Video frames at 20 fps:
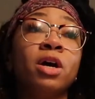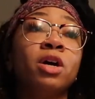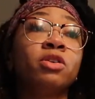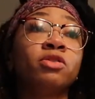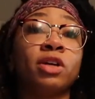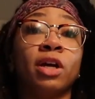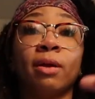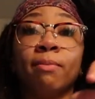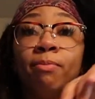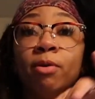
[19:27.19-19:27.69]

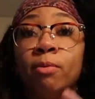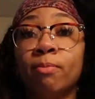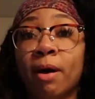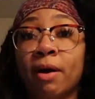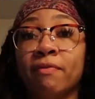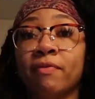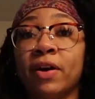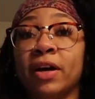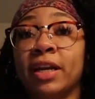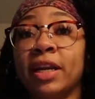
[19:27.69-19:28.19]
trying to build my
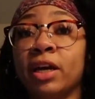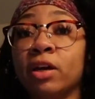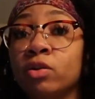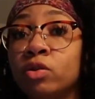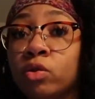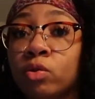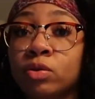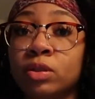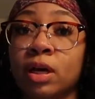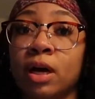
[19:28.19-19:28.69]

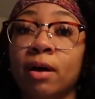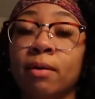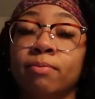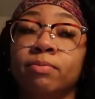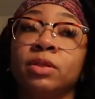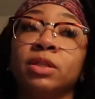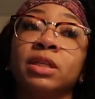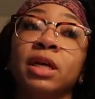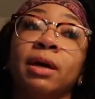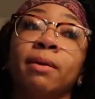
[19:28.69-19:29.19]
financials up,
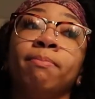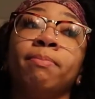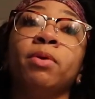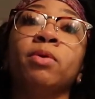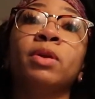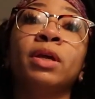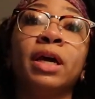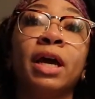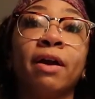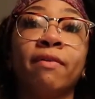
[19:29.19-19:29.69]
just like
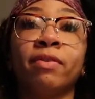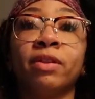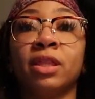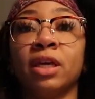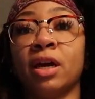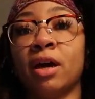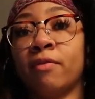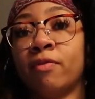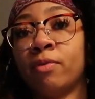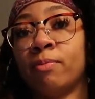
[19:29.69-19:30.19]
building
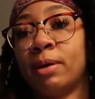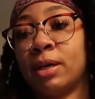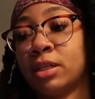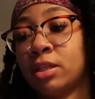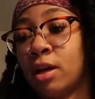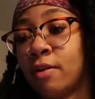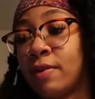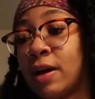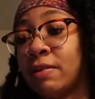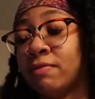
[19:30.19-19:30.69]
everything up for
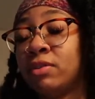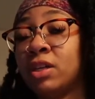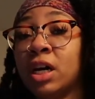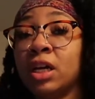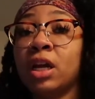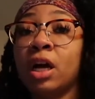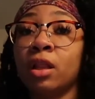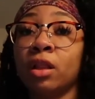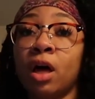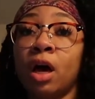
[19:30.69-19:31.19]
myself. I've
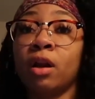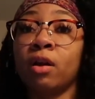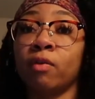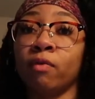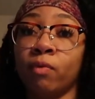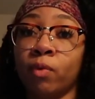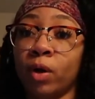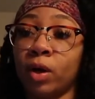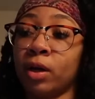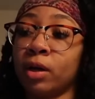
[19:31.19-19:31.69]
done a lot
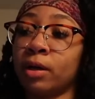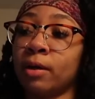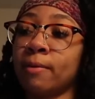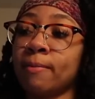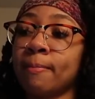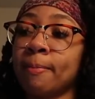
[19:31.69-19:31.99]
of work.